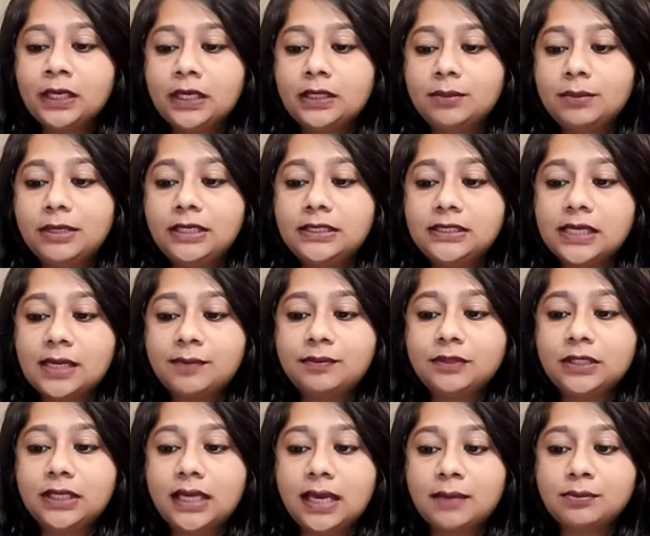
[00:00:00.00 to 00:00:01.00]
In the meantime,
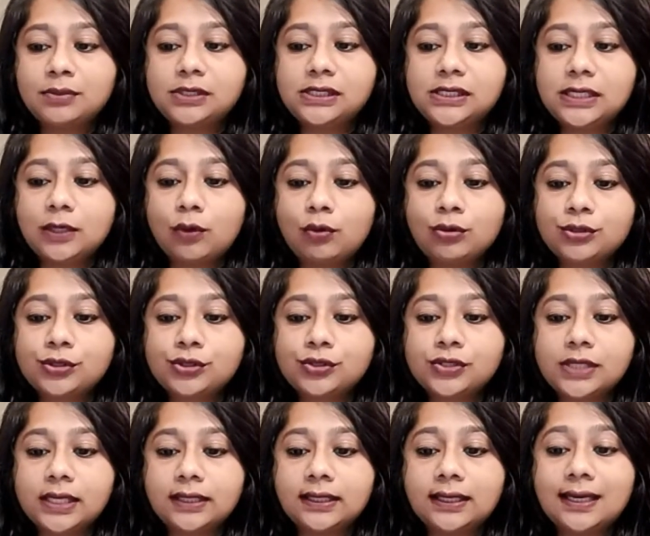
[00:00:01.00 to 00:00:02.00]
the embassy also
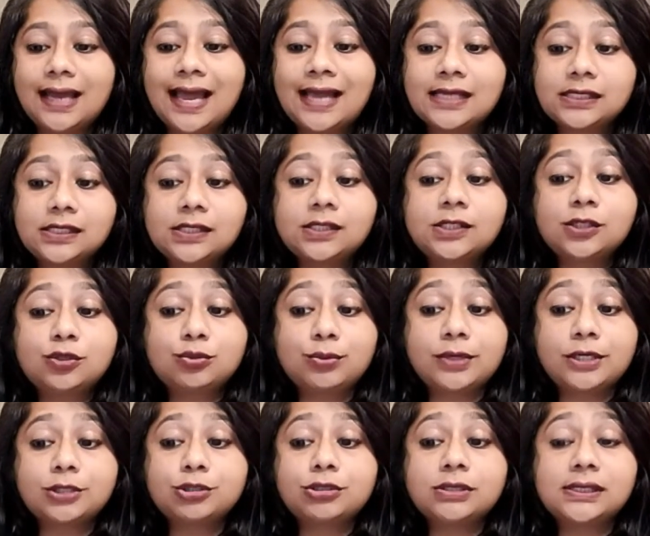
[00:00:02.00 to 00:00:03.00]
said that as the
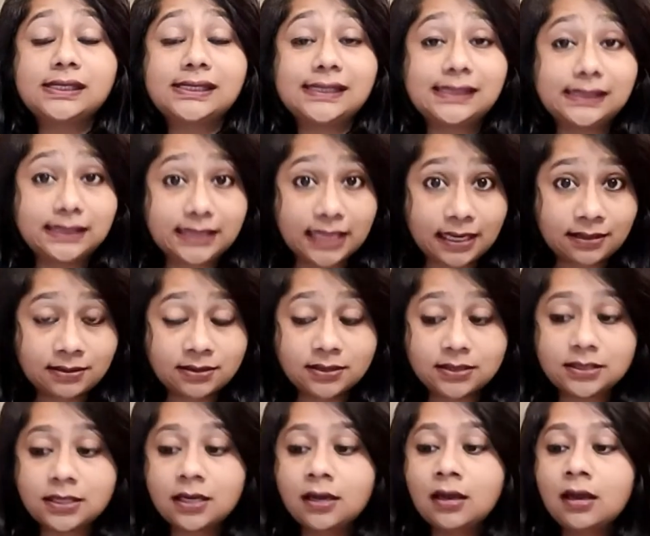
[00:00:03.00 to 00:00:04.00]
situation is
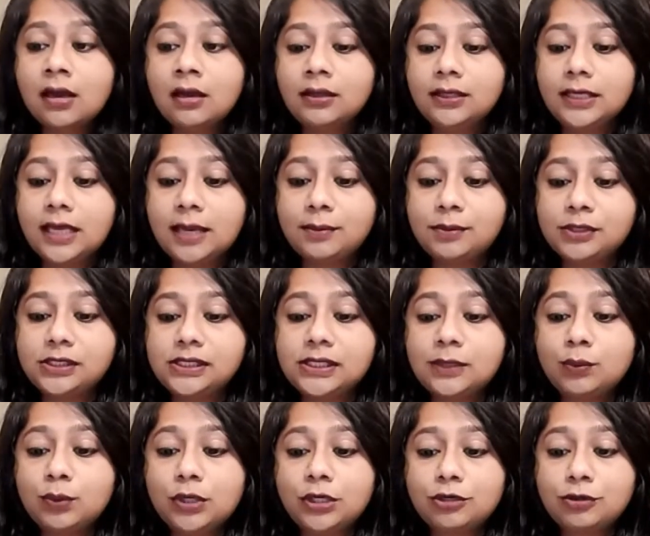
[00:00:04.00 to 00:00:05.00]
tense, the
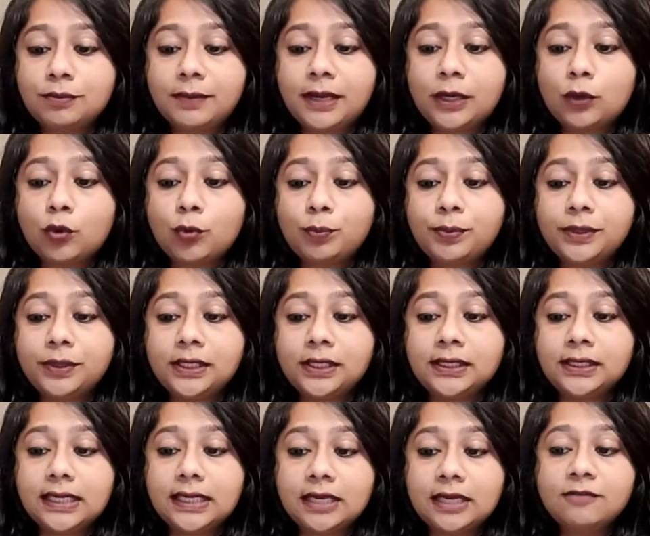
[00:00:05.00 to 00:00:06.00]
embassy will remain open
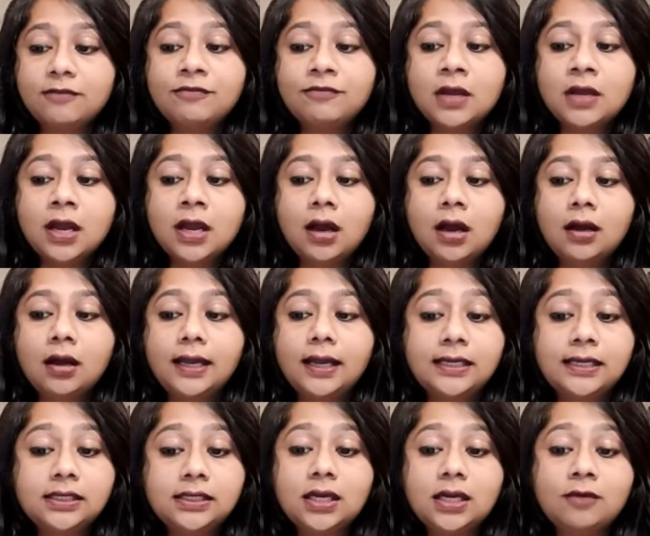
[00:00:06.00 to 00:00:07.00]
in Kyiv.
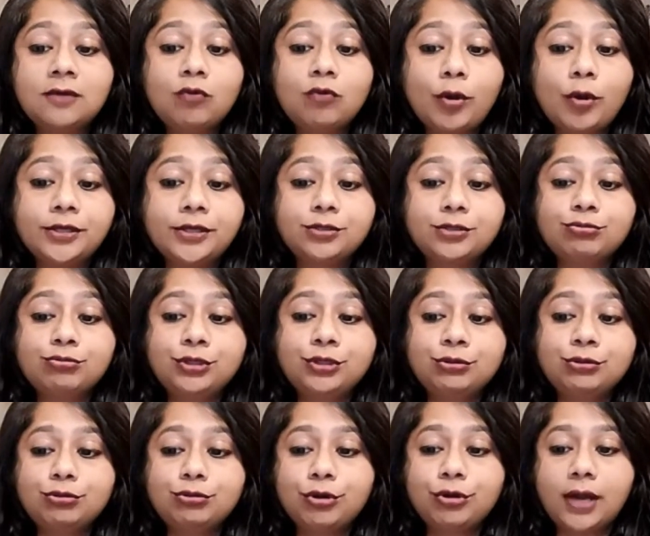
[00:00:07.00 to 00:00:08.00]
Indian envoy to
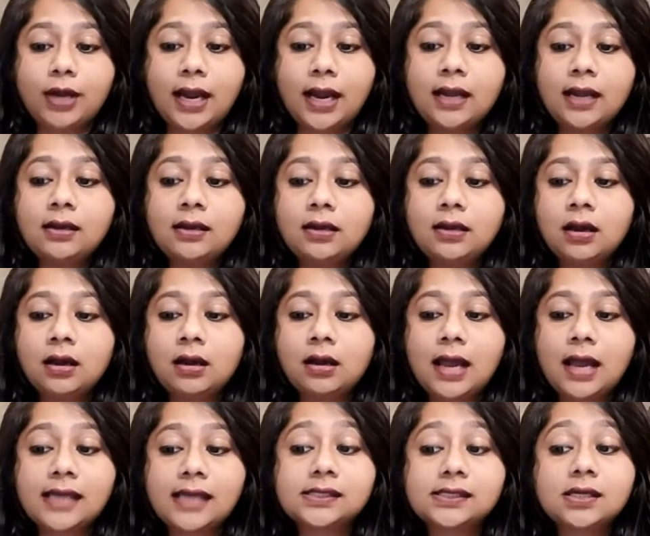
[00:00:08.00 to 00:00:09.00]
Ukraine
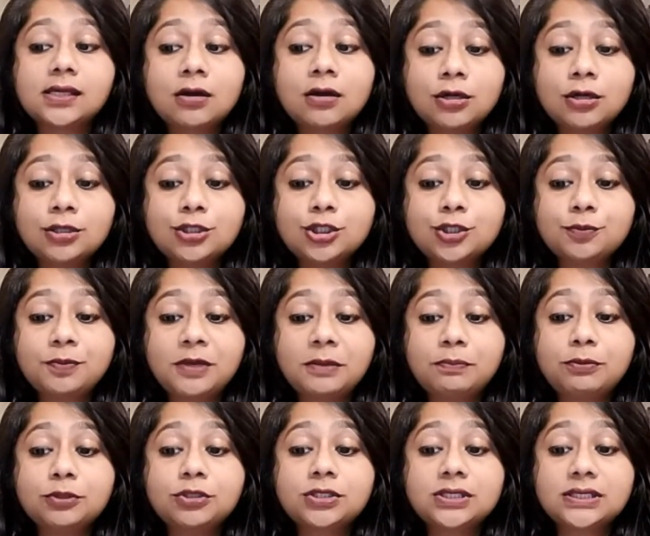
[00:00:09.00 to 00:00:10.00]
has urged
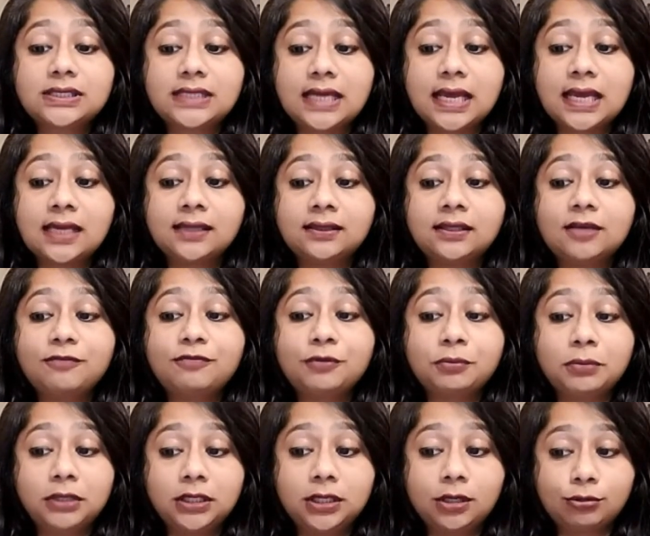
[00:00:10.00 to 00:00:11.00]
people to stay in their
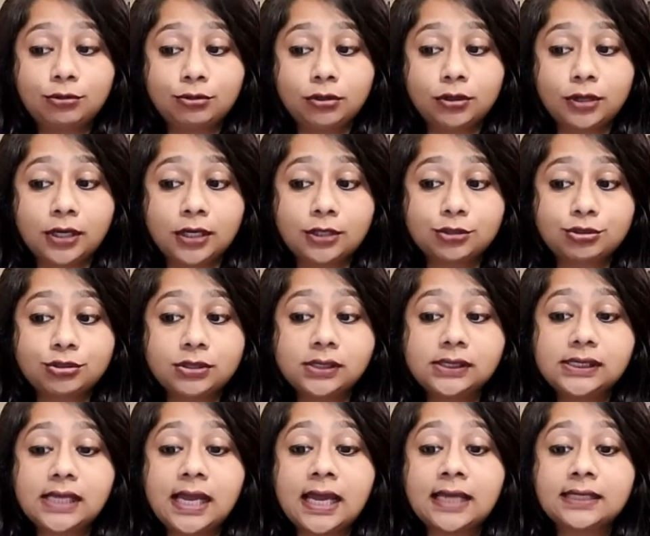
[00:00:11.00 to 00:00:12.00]
familiar
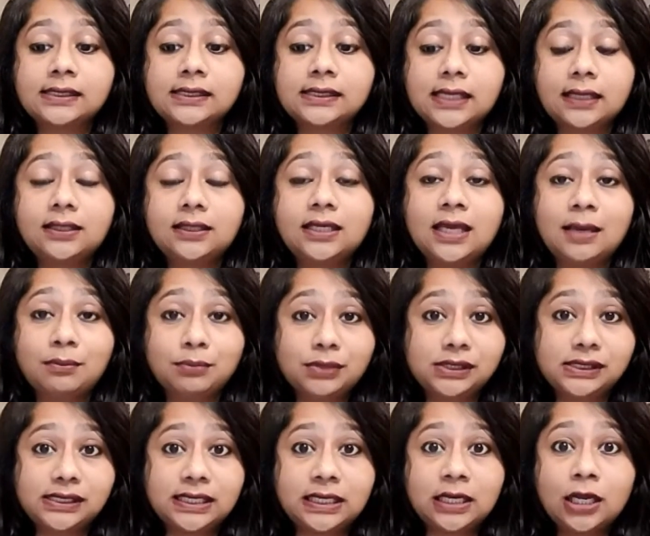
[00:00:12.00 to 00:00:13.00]
locations and said the
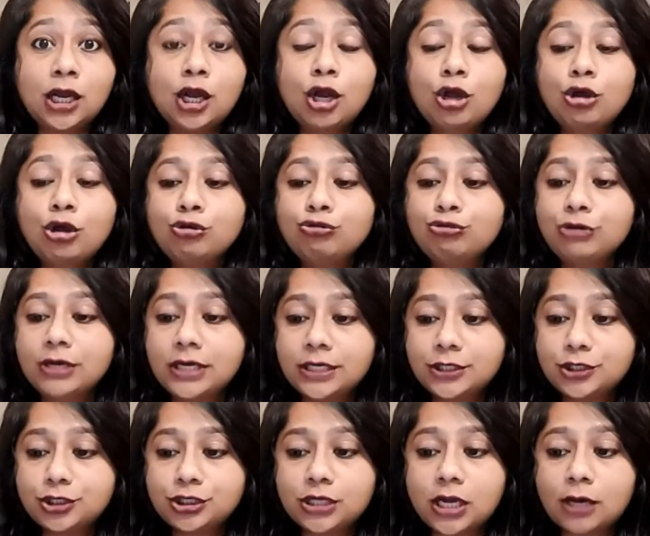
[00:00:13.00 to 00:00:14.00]
embassy
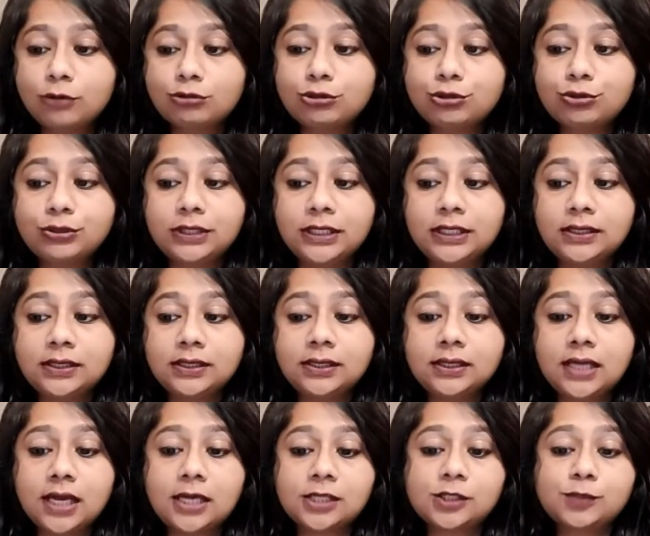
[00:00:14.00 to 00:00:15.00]
reached out to the Indian
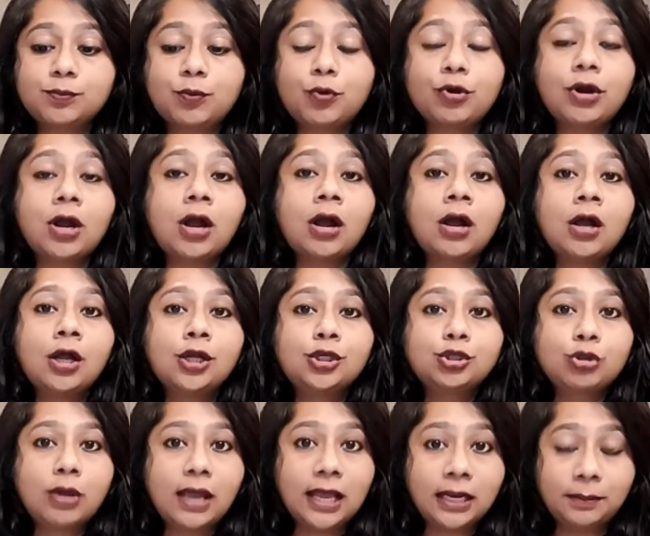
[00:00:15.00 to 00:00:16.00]
diaspora
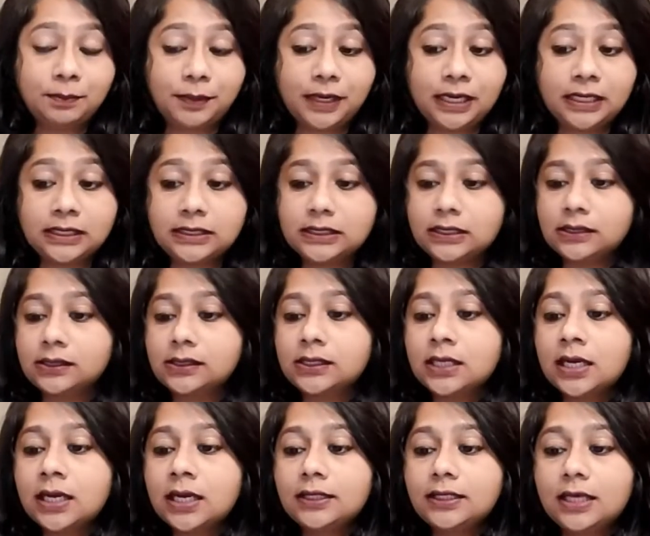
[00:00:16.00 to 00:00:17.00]
to help Indians.
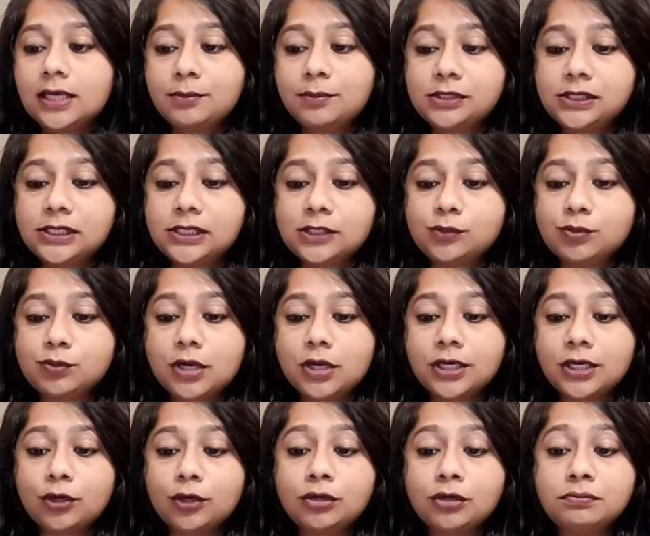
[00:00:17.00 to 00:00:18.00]
The embassy is
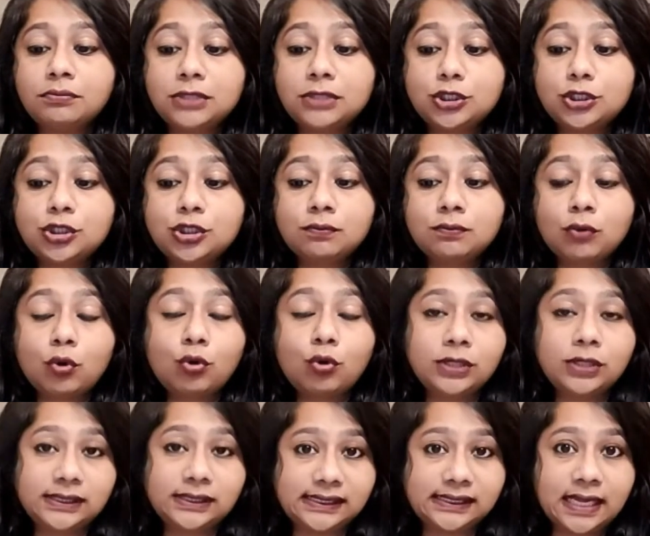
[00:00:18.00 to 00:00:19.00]
working on a mission
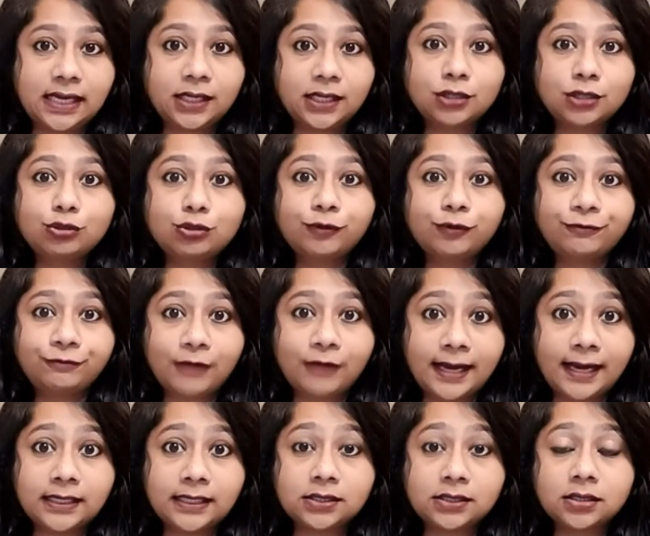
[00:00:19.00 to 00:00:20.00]
mode, it said, to
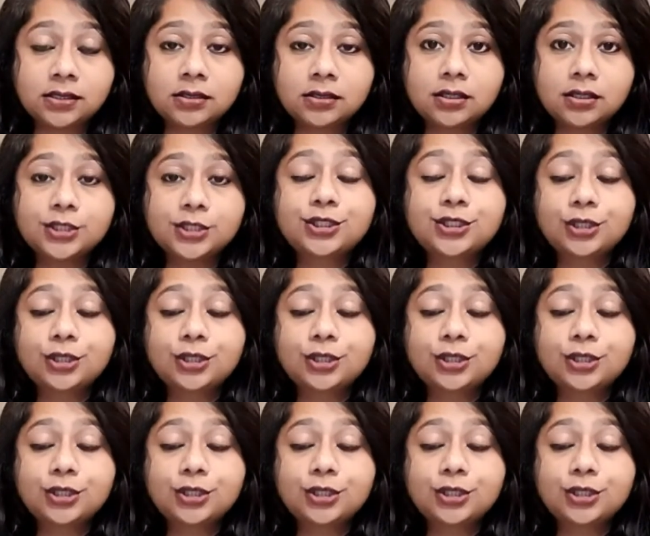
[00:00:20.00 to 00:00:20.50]
find a